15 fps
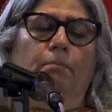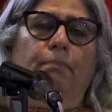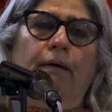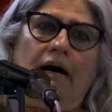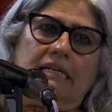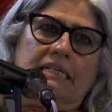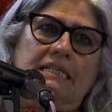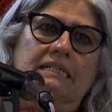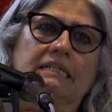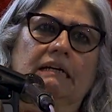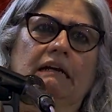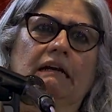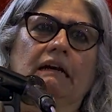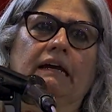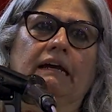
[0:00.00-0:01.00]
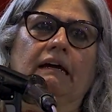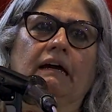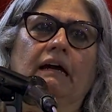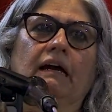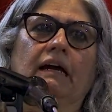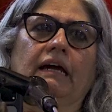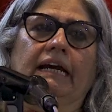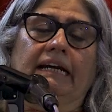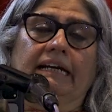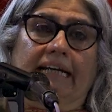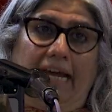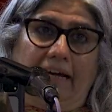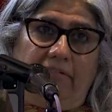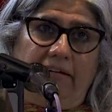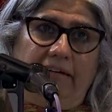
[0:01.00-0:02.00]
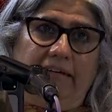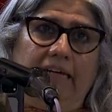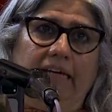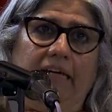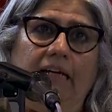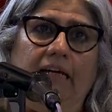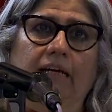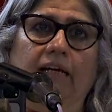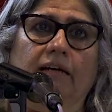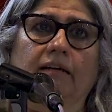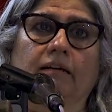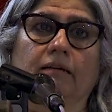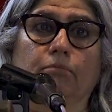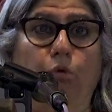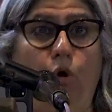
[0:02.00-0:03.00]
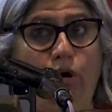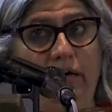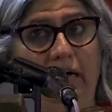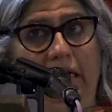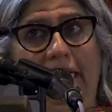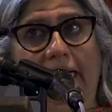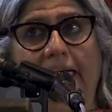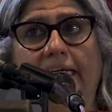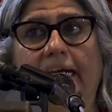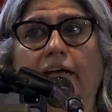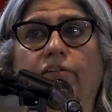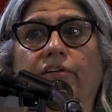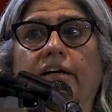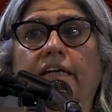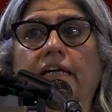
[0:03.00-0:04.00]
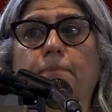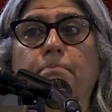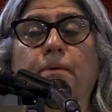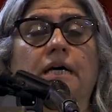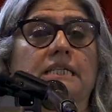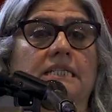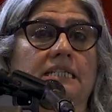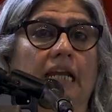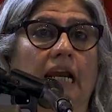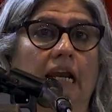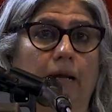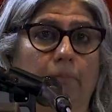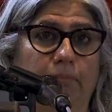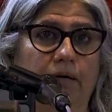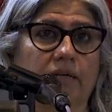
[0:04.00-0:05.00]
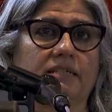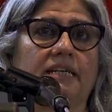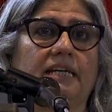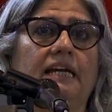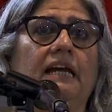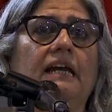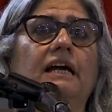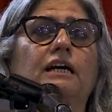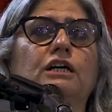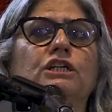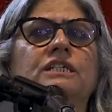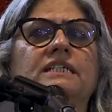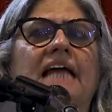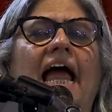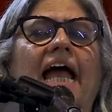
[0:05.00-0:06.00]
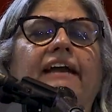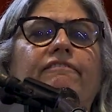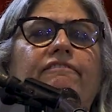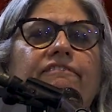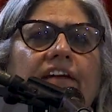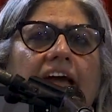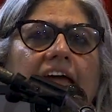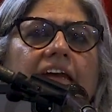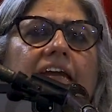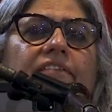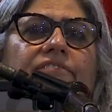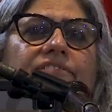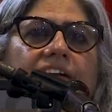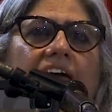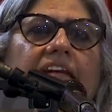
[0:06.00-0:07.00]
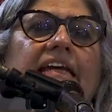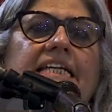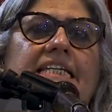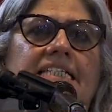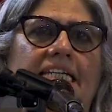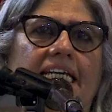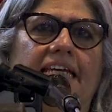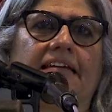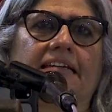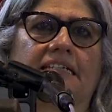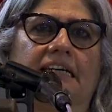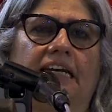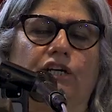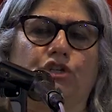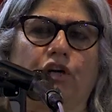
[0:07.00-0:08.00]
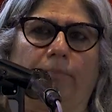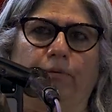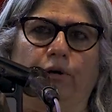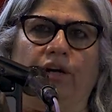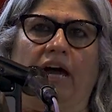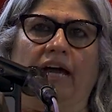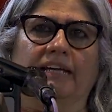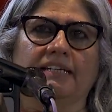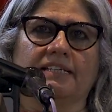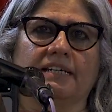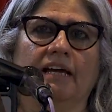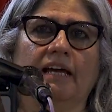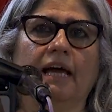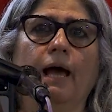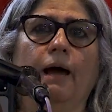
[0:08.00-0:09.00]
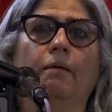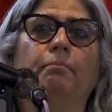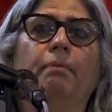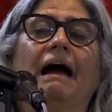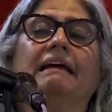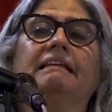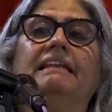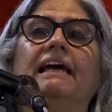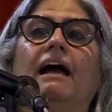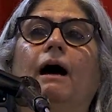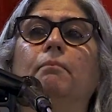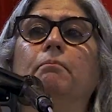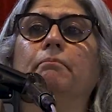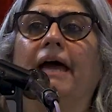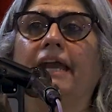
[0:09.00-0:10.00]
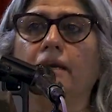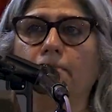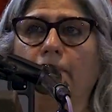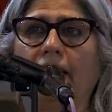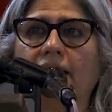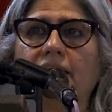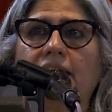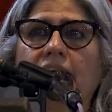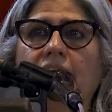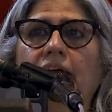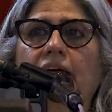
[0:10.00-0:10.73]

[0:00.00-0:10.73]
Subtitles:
Personal integrity, bodily integrity, personal liberty stand very, very seriously jeopardized by the amendment